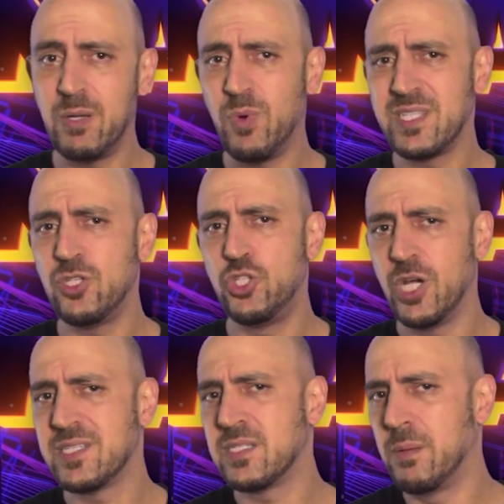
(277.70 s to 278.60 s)
it wasn't
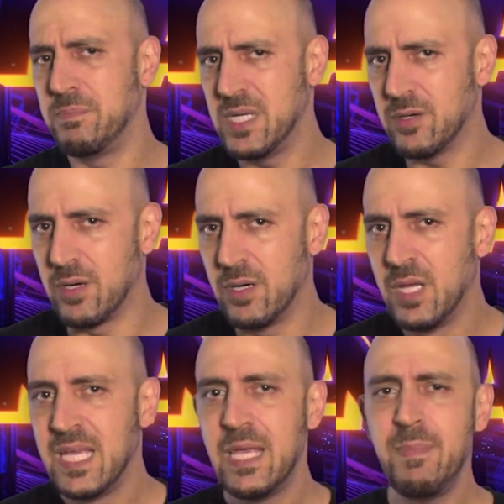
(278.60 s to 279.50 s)
just a mirror.
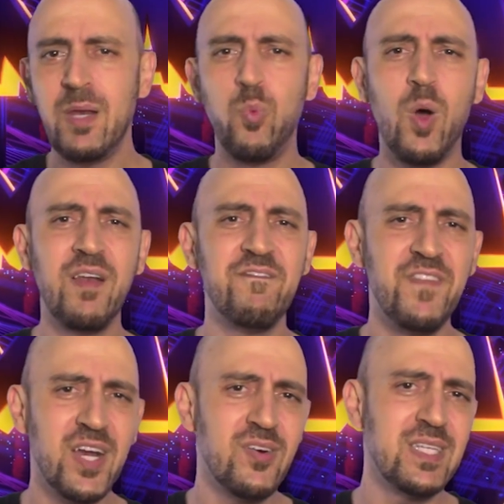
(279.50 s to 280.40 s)
He made one
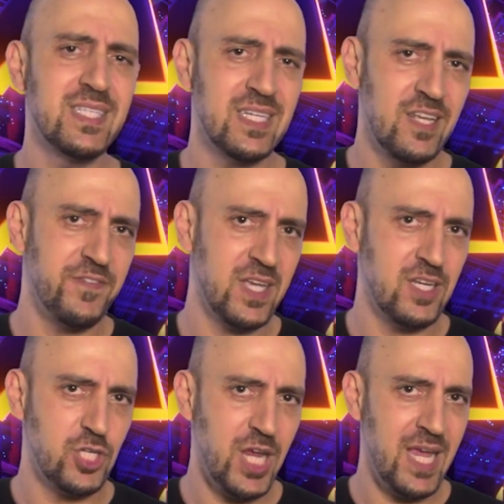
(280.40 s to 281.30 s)
very
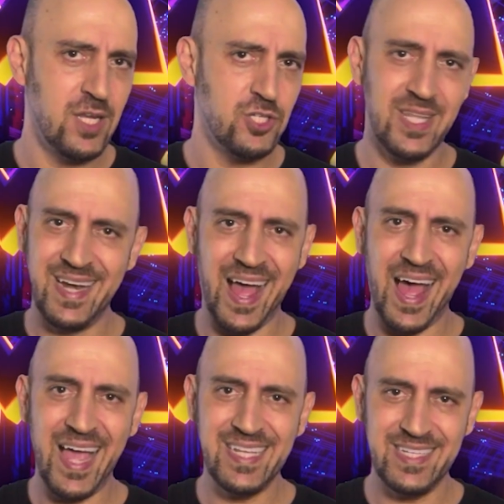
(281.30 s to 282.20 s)
significant change that
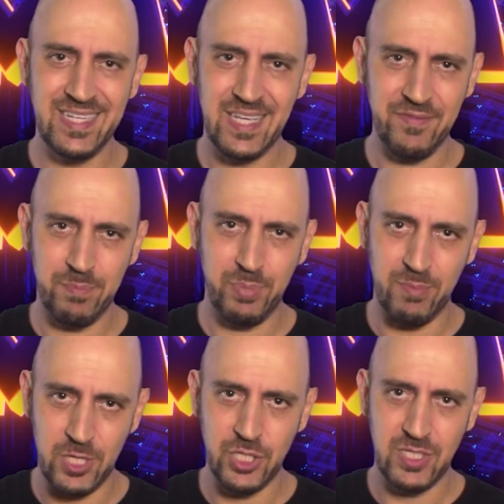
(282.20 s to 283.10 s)
I didn't give him
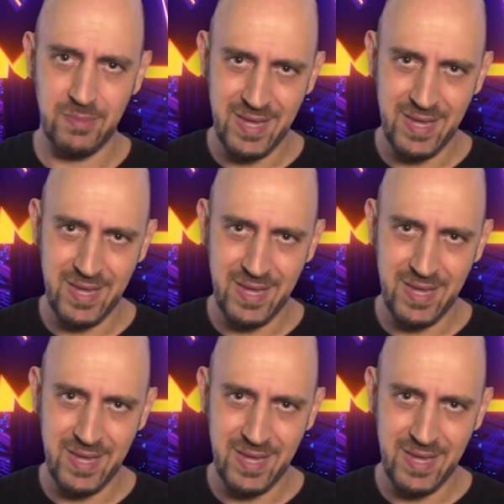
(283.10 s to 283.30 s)
permission to